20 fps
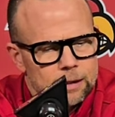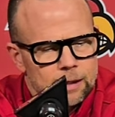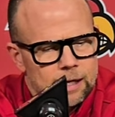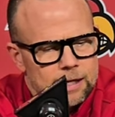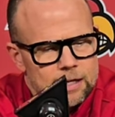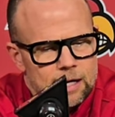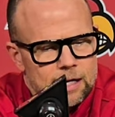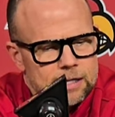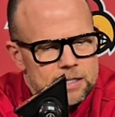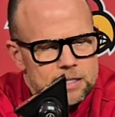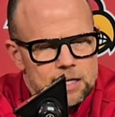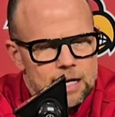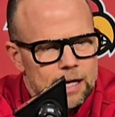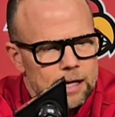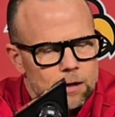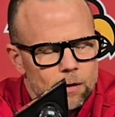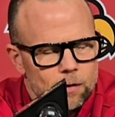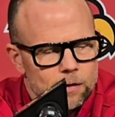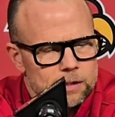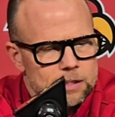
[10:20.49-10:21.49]
I
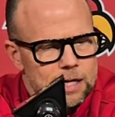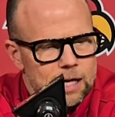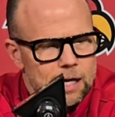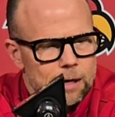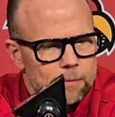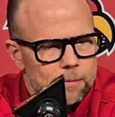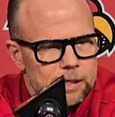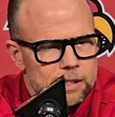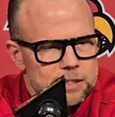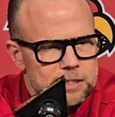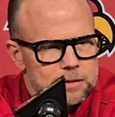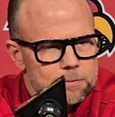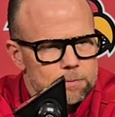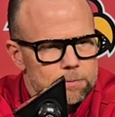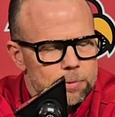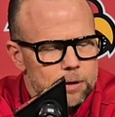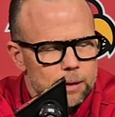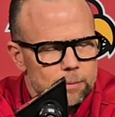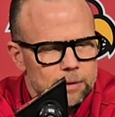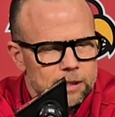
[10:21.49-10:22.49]
say it all the time, and it's
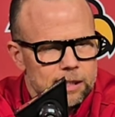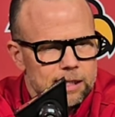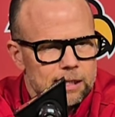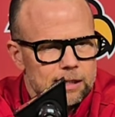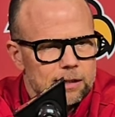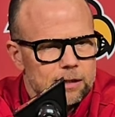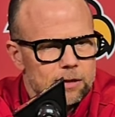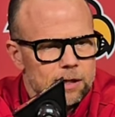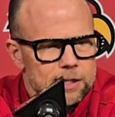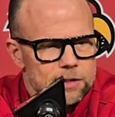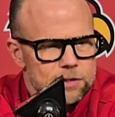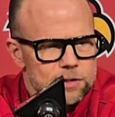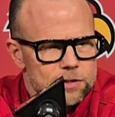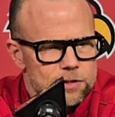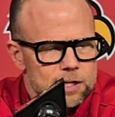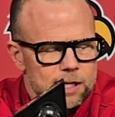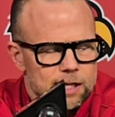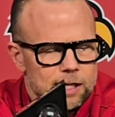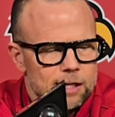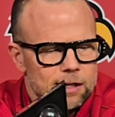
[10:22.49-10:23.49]
probably, you guys
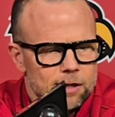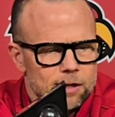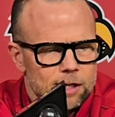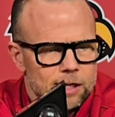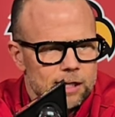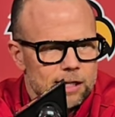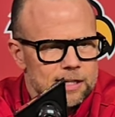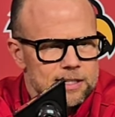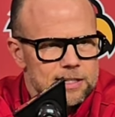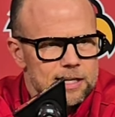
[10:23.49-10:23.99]
are sick of hearing it.